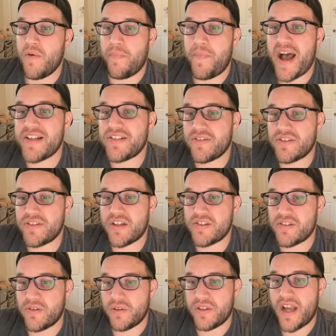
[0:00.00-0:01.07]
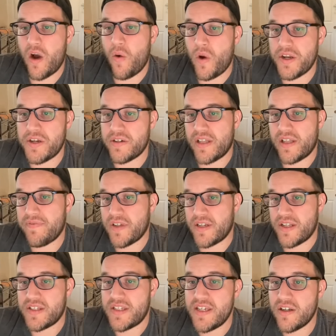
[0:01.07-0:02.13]
but Pascal's also only got 1 year left
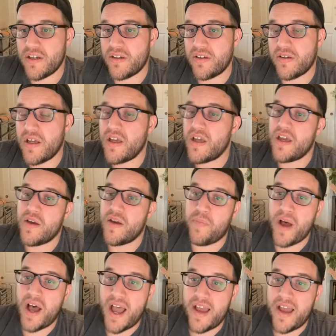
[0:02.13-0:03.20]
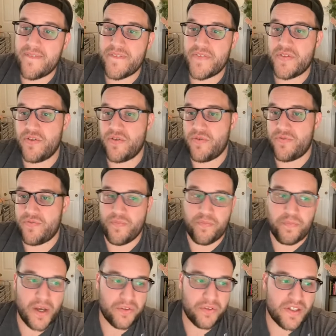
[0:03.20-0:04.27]
on his deal, but you've
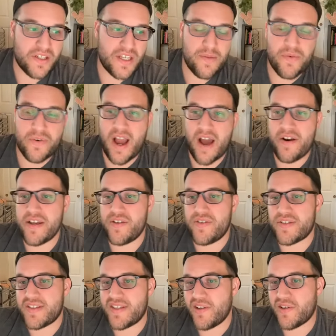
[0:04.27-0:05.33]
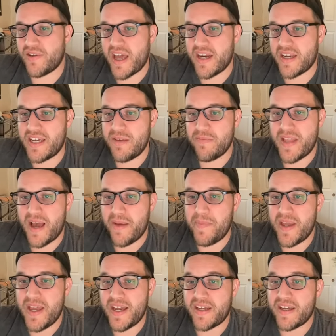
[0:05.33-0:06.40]
built the team around it. You still kind of keep that
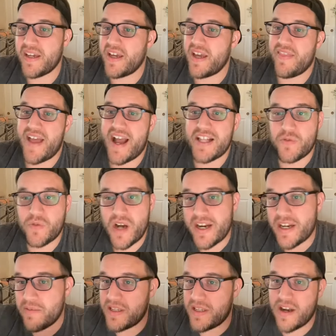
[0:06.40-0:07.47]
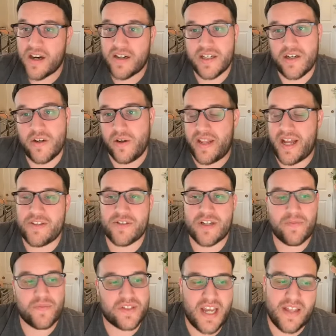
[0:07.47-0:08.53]
pick. That's where I could be talked into it. And that's
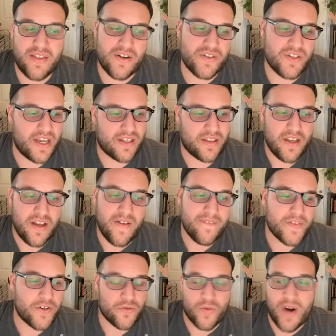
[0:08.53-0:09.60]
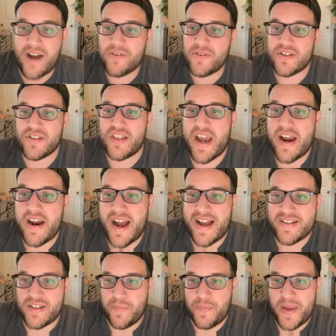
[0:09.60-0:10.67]
what I'm saying. There's routes there
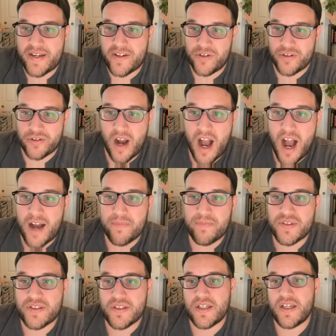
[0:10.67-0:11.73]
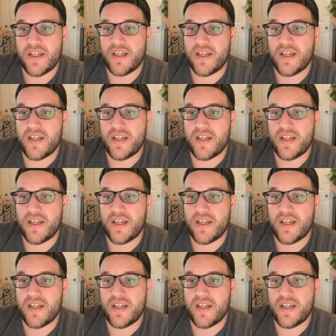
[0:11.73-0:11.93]
as the pick drops